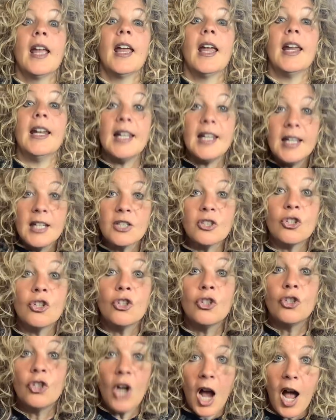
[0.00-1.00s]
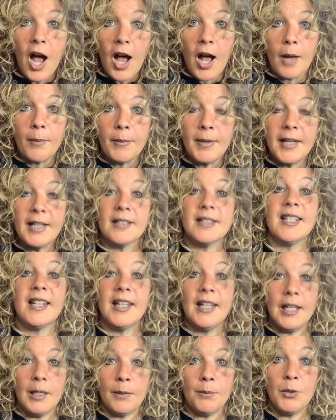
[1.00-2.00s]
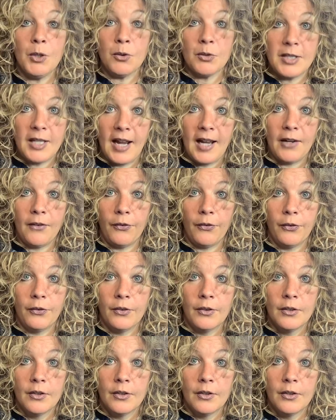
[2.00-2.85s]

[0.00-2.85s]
And its job is to keep you safe.